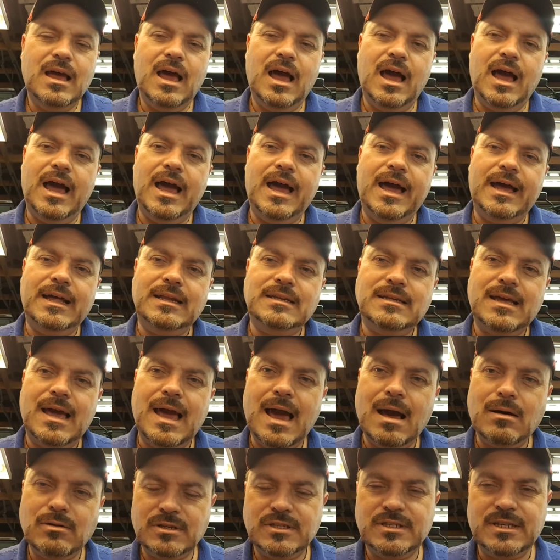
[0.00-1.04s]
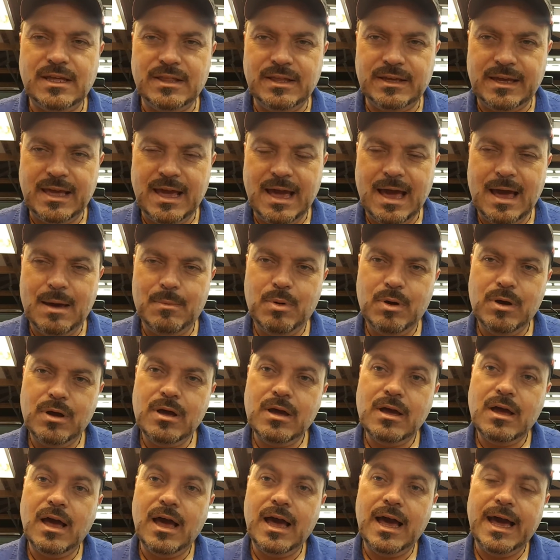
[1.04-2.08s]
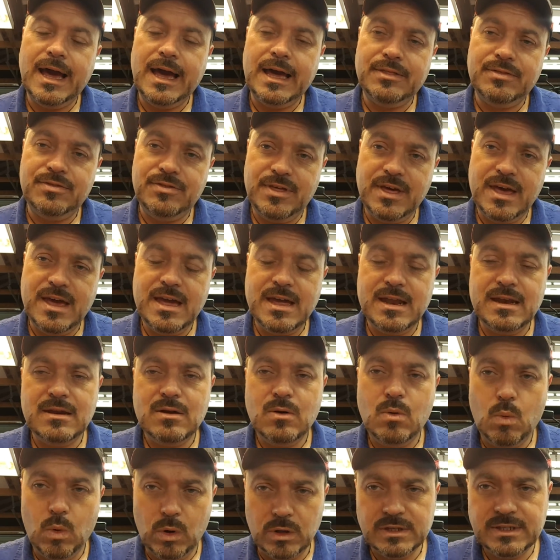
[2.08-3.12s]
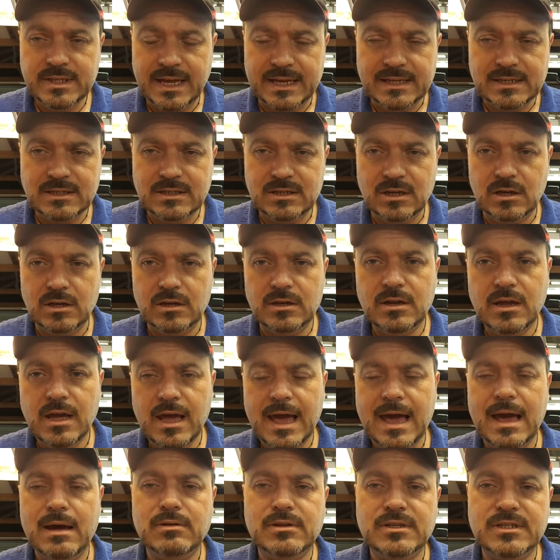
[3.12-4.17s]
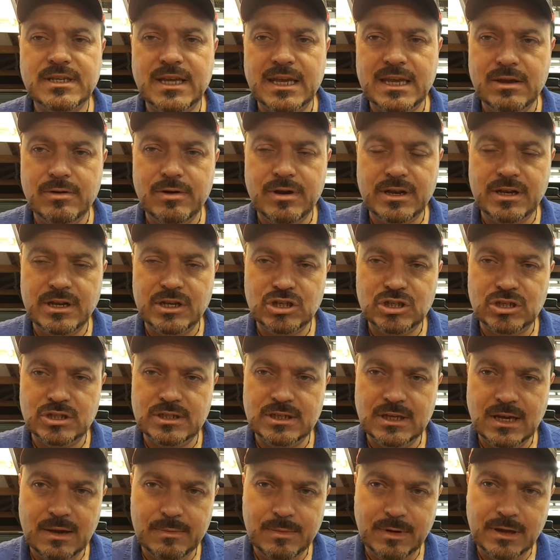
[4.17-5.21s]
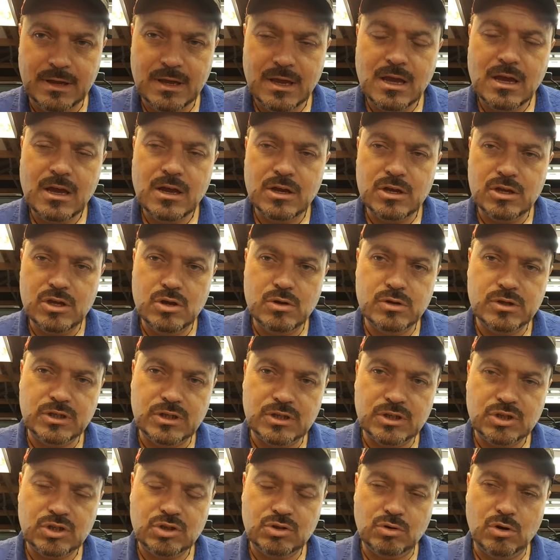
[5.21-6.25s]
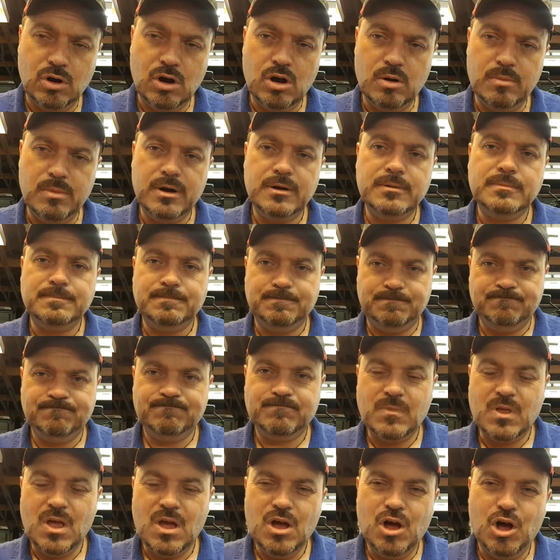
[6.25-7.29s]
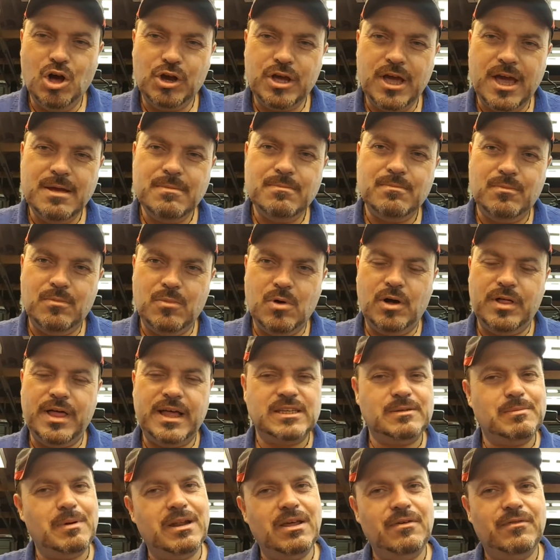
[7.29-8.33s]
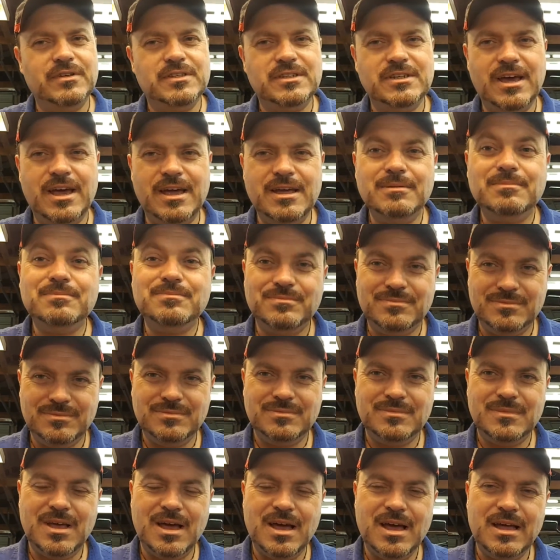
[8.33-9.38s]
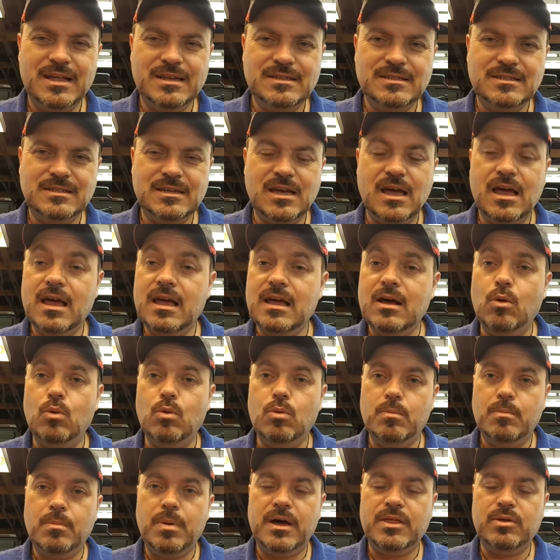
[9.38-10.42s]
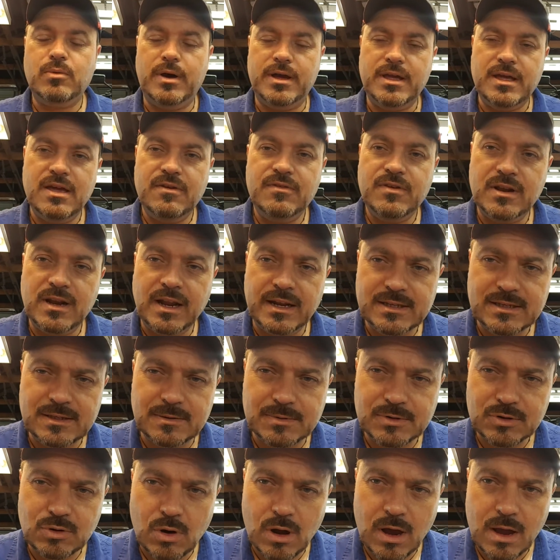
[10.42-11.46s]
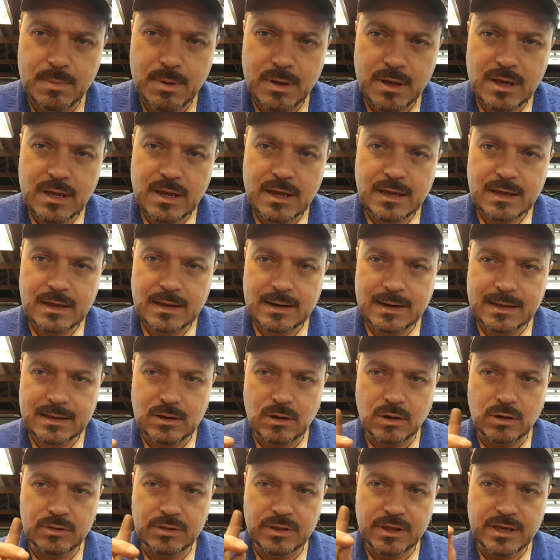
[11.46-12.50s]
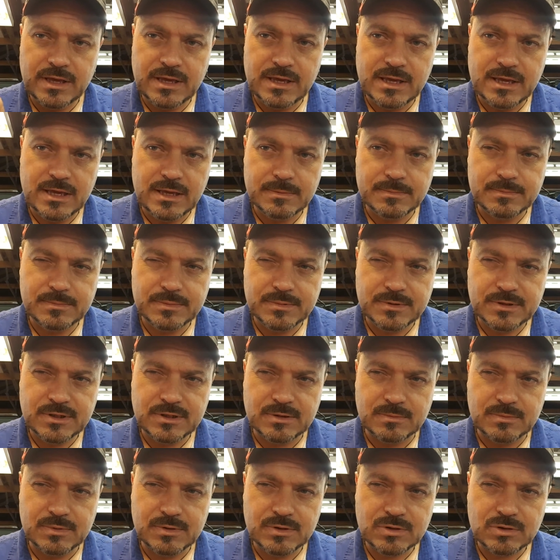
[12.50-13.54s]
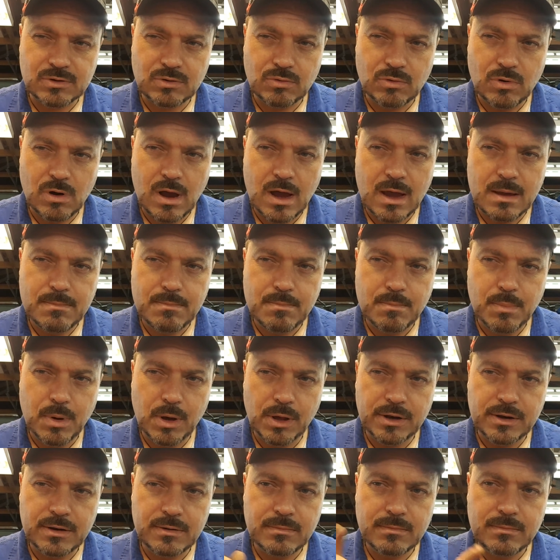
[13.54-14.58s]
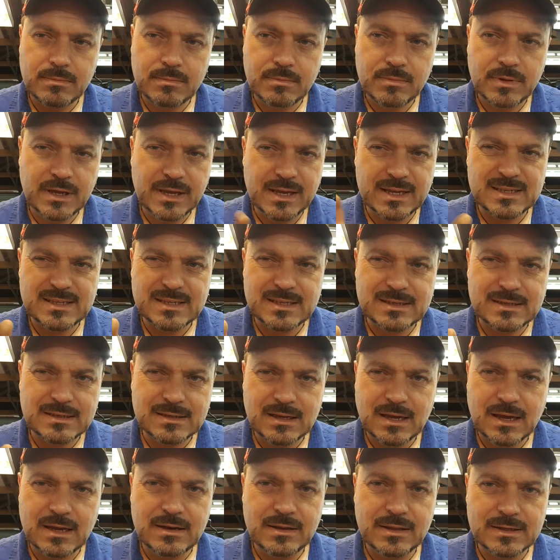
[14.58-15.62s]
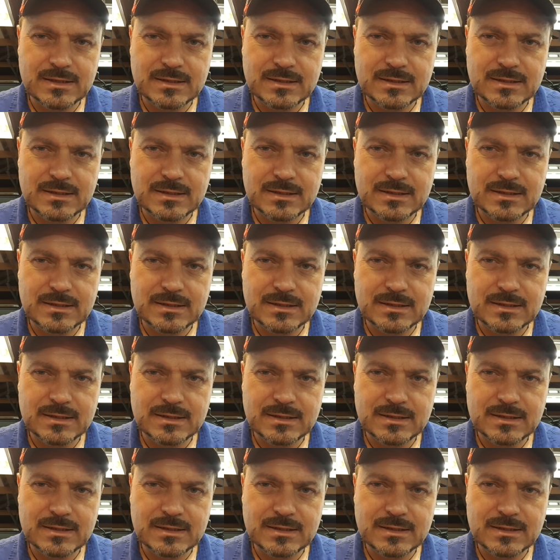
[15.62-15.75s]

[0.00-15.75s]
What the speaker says: and how to set the gap, and then once that's done, how to set your ignition timing using a strobe. Okay, well, that's about it for today. And oh, by the way, if you'd like to subscribe, click on the subscribe button. I think it's this side,